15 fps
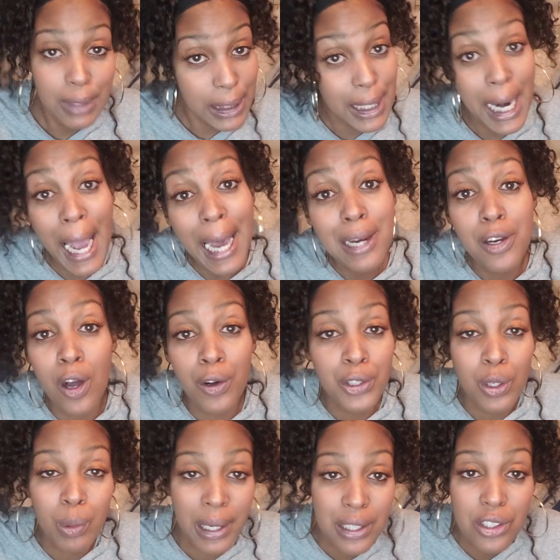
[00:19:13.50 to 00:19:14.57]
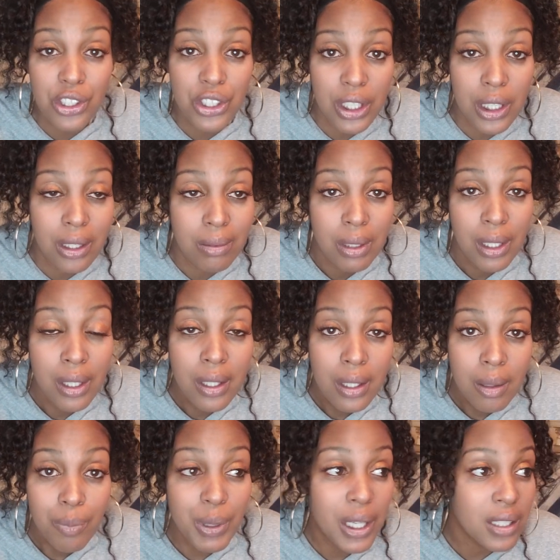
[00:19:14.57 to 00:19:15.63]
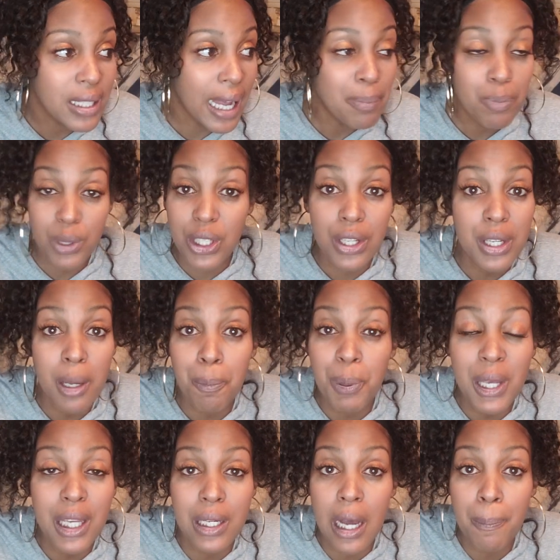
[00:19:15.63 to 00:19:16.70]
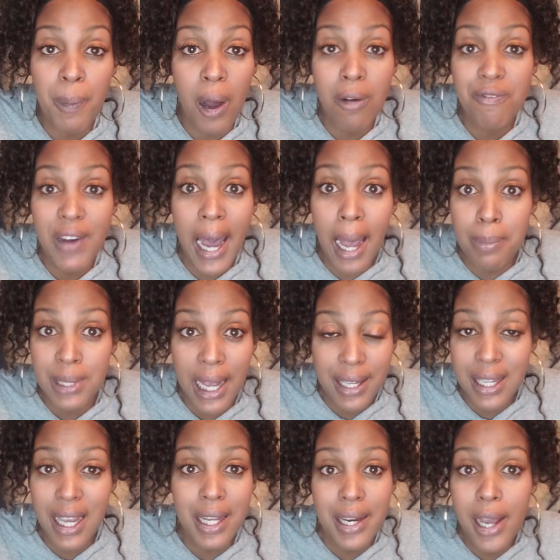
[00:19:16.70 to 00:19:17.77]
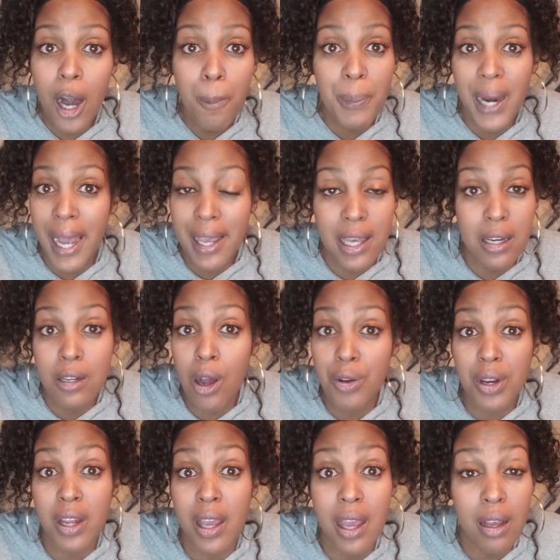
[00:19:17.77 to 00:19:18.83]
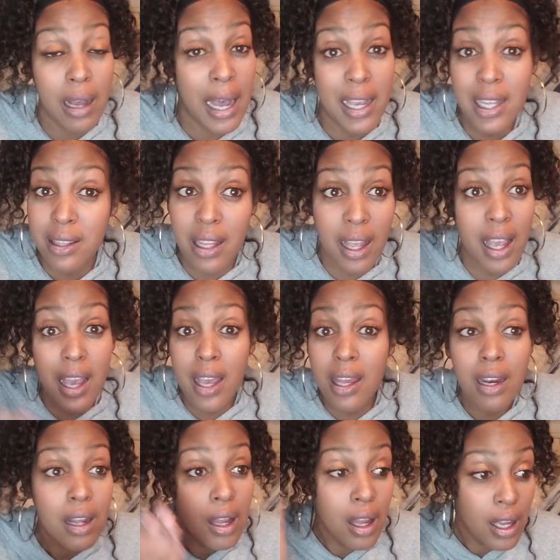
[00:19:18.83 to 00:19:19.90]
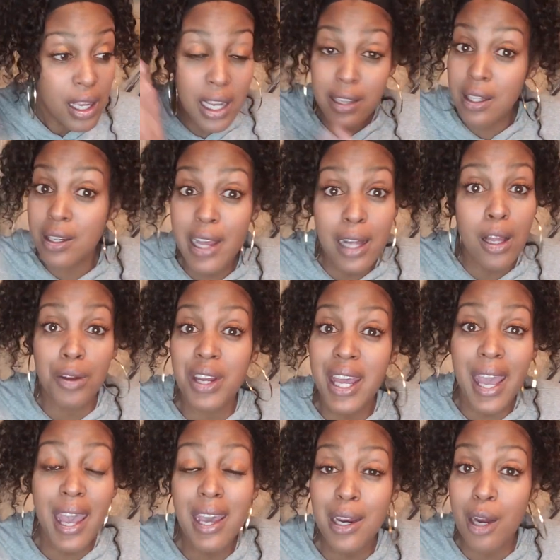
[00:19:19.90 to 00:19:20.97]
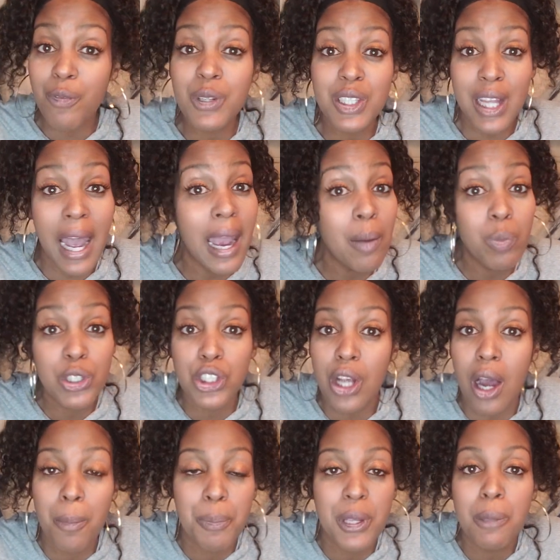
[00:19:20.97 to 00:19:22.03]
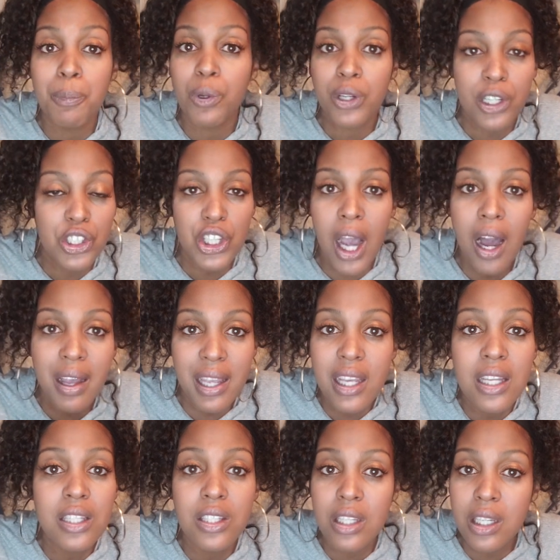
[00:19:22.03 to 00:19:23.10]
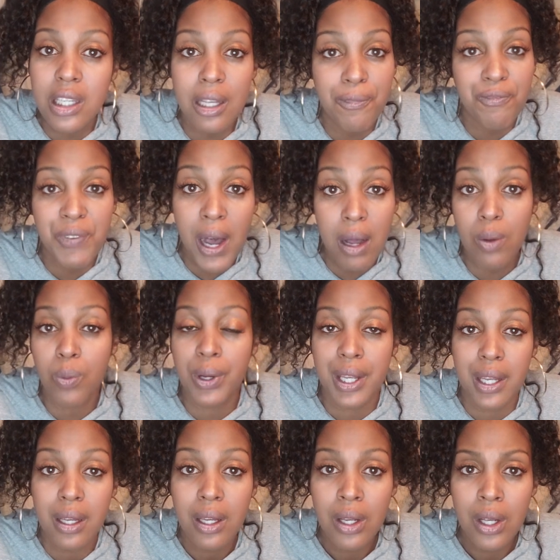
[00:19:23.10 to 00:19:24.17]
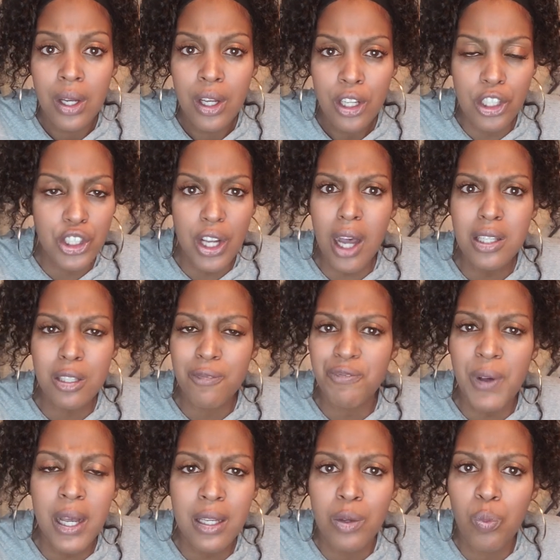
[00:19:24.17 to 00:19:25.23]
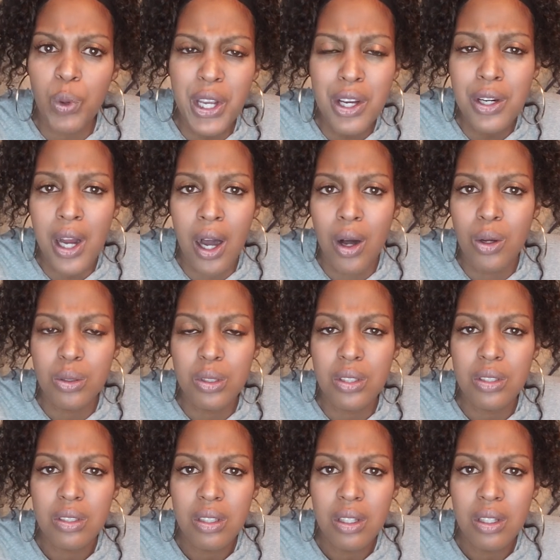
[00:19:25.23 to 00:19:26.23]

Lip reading: And I know you ain't shit. Because I'm good at picking up on vibes. I can't help it. I hit it on the head. I hit the nail on the head every time with y'all people. Because y'all easy to get fucked with. Because y'all some fucking weirdos.